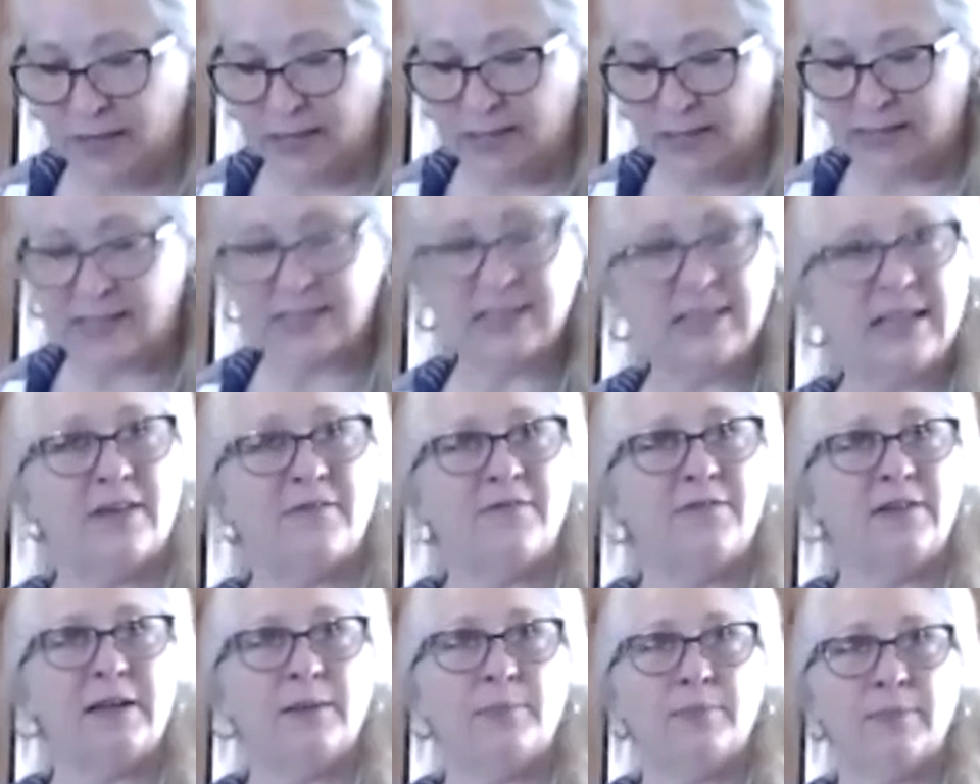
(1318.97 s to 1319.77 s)

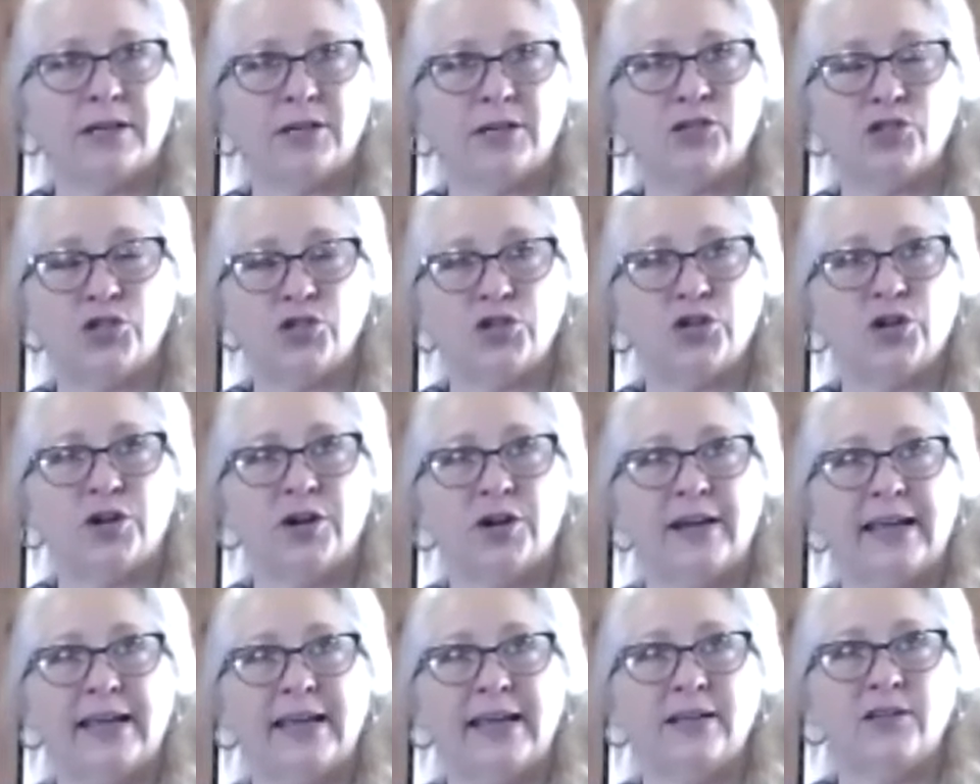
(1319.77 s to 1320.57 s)
stuffing
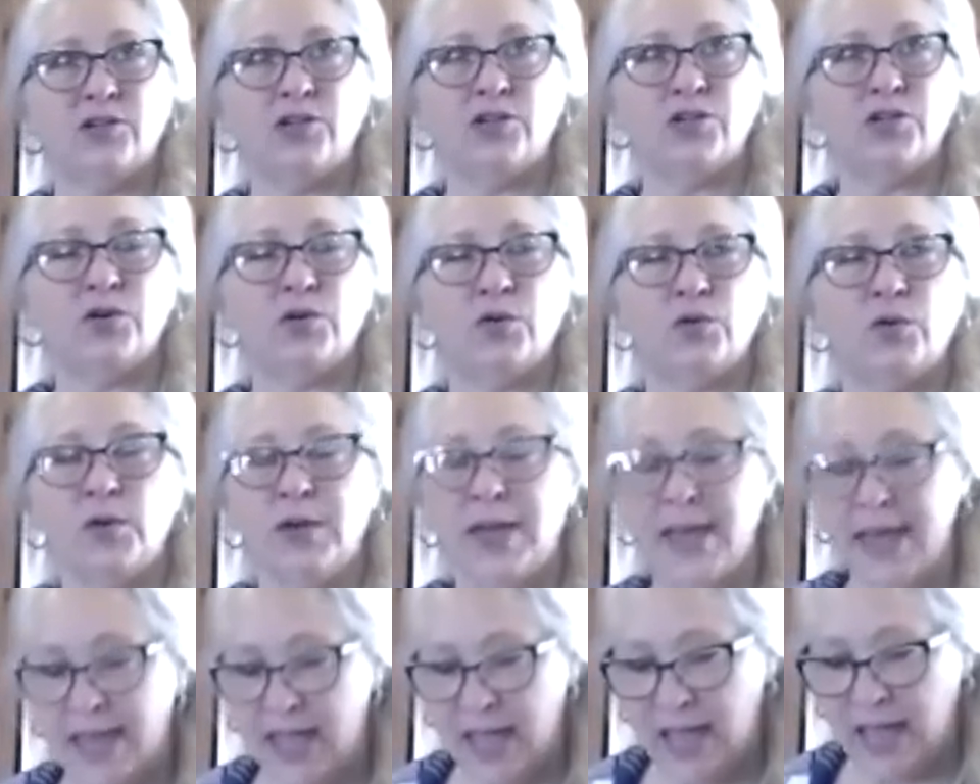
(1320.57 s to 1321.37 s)
mixture into.
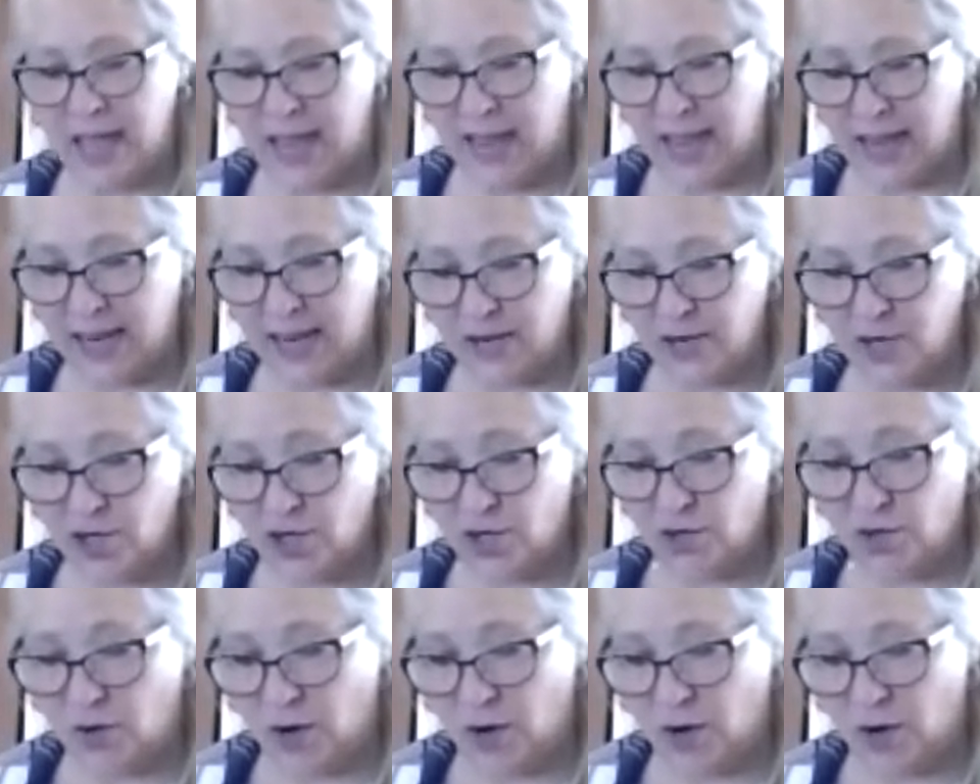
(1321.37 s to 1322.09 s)
And you